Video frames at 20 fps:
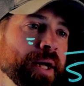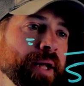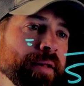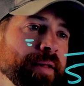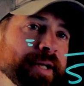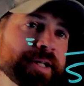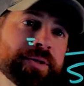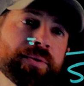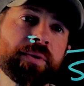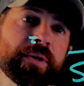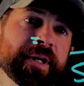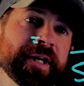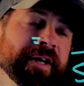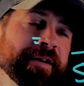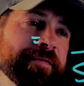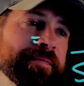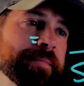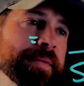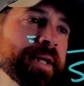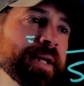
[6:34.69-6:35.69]
This will
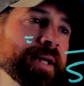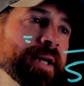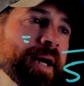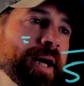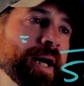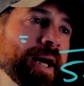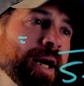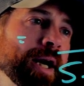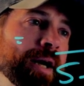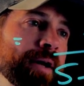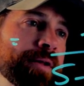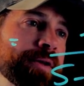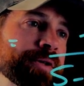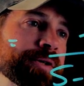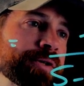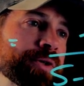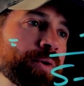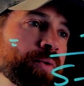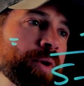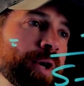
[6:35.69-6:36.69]
give me uh, the
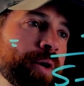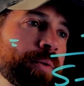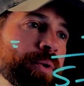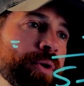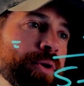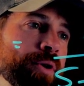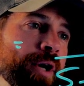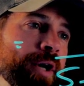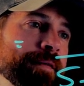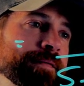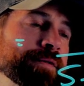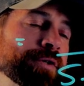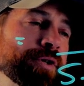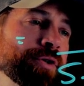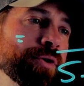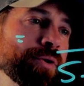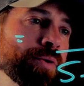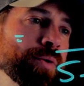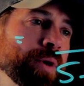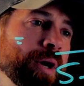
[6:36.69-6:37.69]
square root of
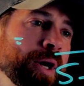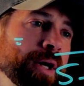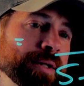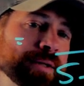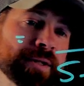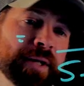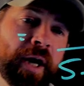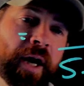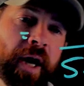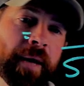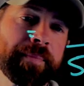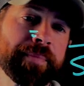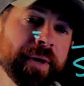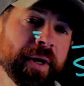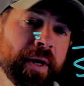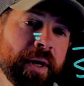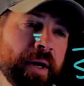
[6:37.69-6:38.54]
2 on top.